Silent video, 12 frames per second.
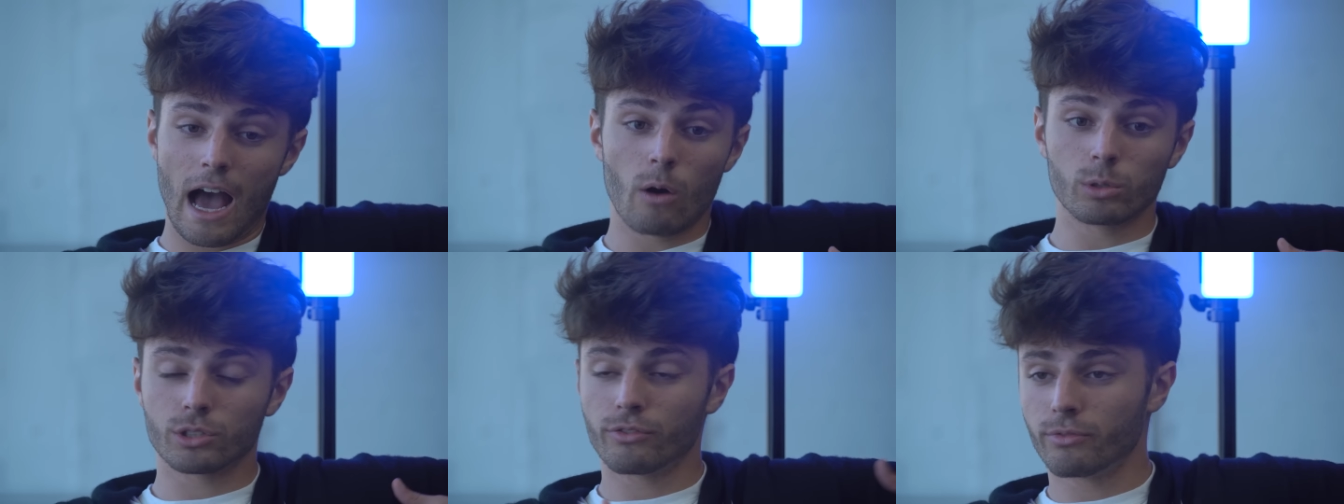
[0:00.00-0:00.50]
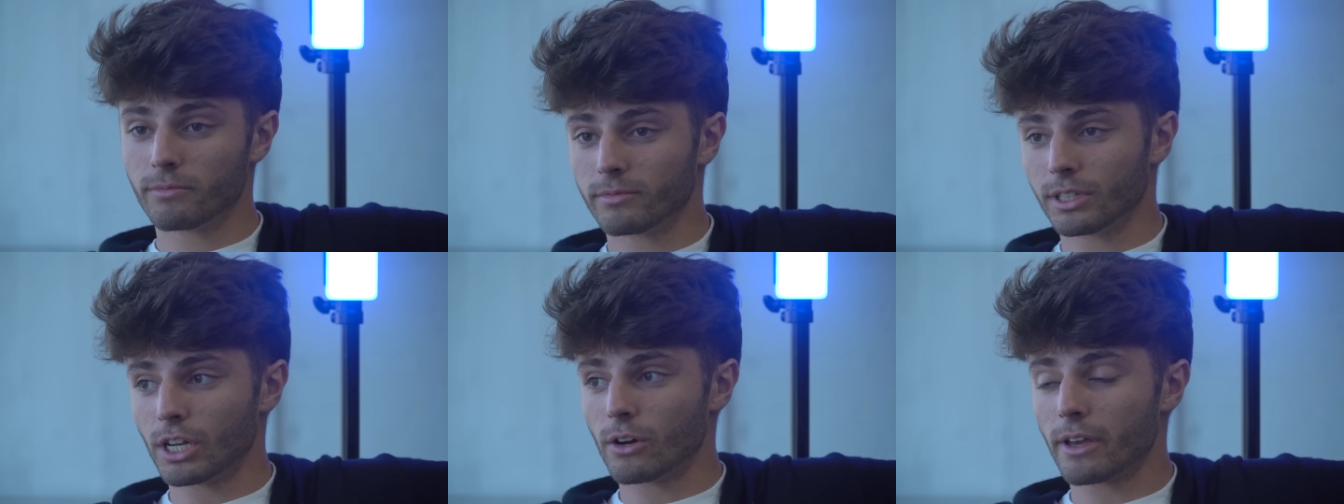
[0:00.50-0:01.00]
I was,
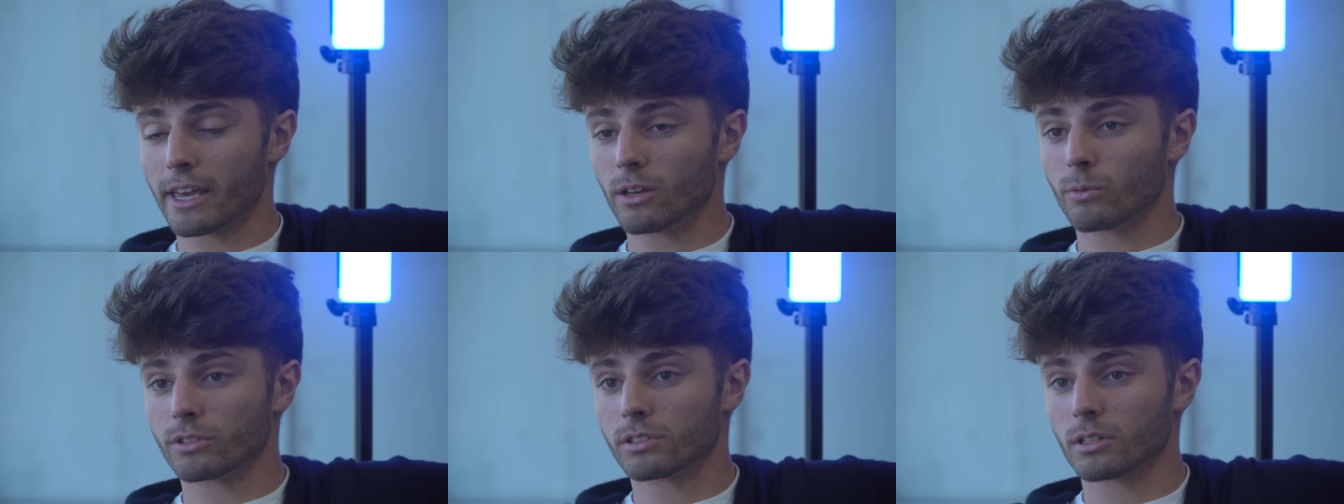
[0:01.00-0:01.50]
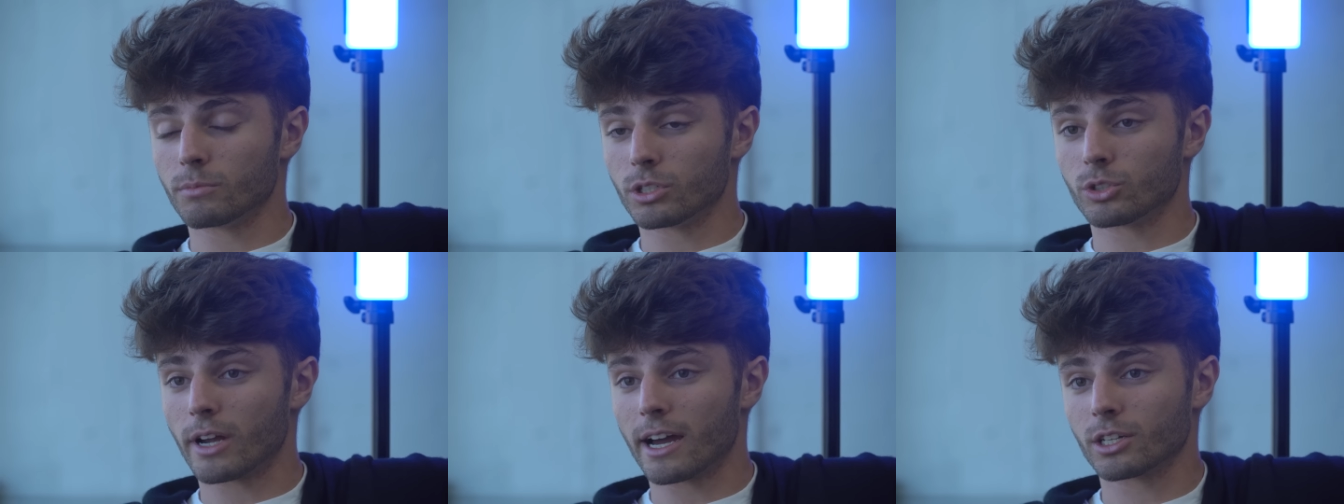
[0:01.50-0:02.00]
you know, hit with some
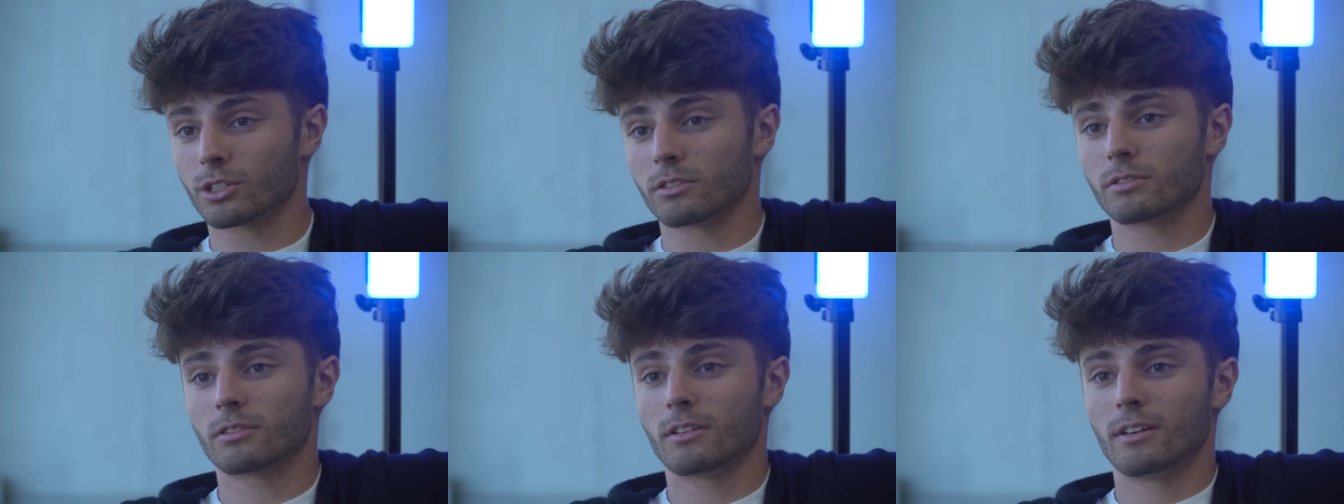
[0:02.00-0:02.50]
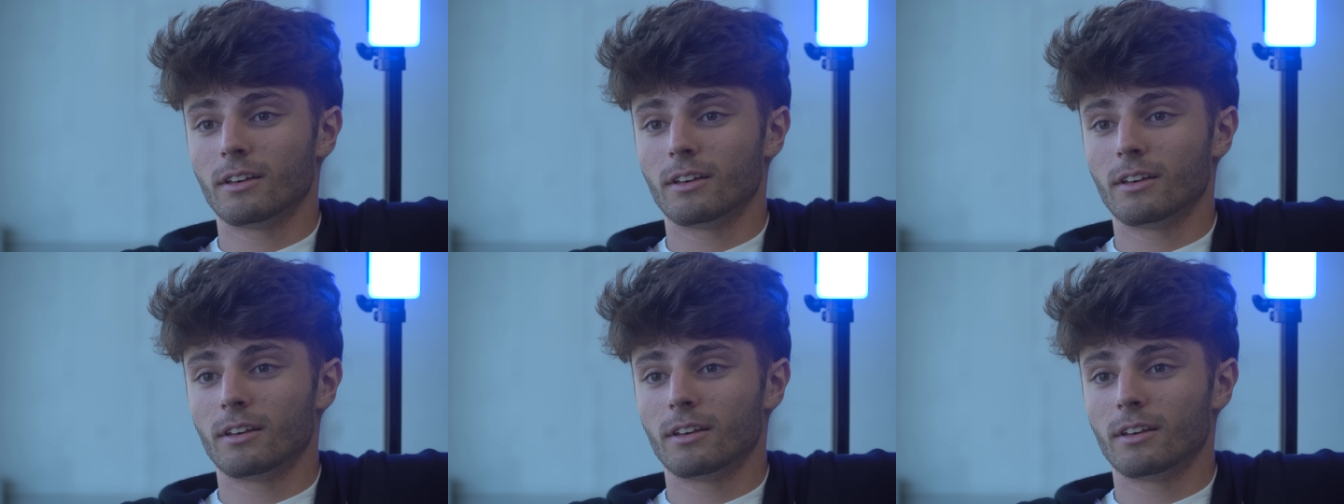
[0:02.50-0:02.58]
distractions,